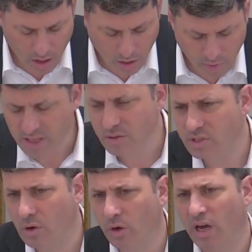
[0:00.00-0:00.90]
But listen
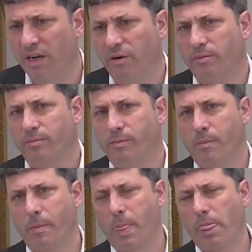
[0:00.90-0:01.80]
what's going on here.
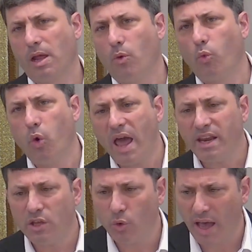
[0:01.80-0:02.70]

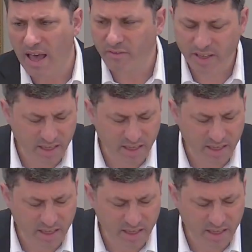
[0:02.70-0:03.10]
When you have an